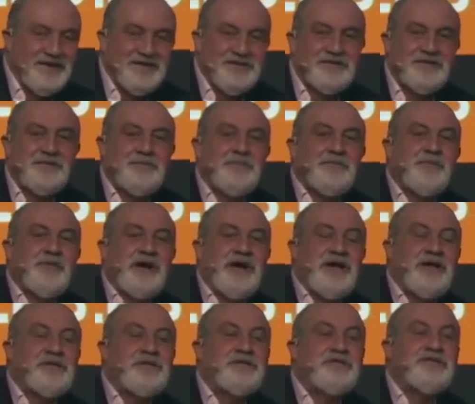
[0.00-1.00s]
So
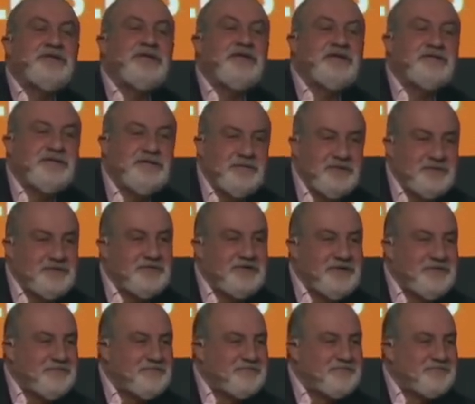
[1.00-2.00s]
why? There's an
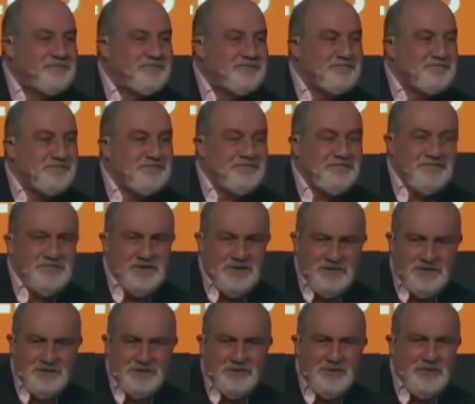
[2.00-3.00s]
asymmetry.
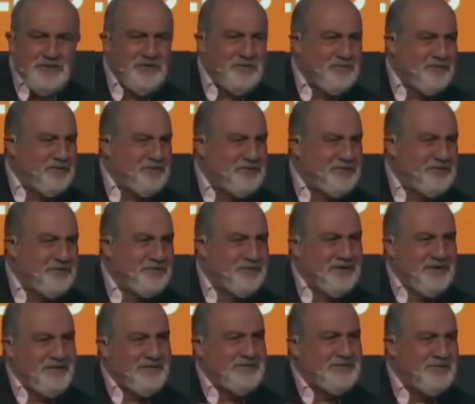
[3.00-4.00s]
The kosher person
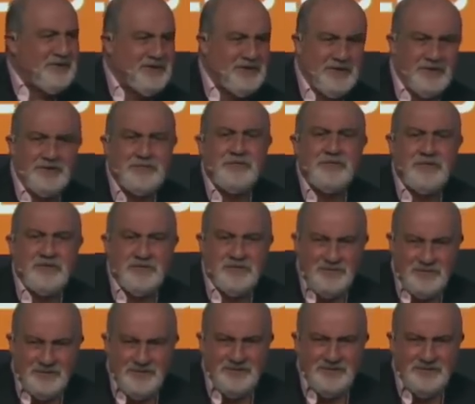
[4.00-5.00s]
will never drink
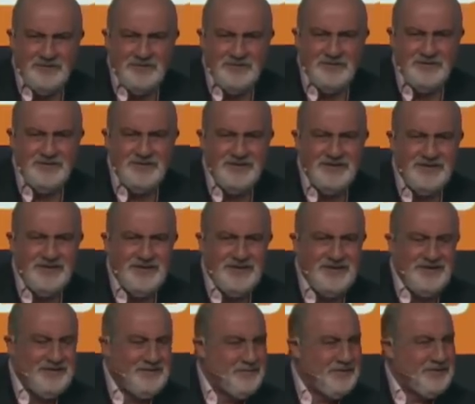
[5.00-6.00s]
non-kosher,
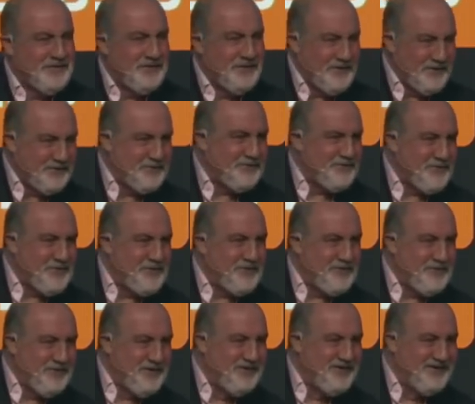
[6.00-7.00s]
but the
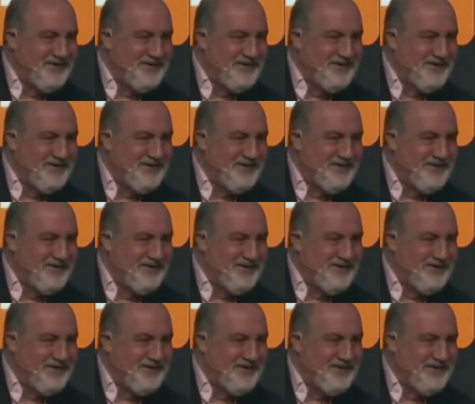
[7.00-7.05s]
non-kosher,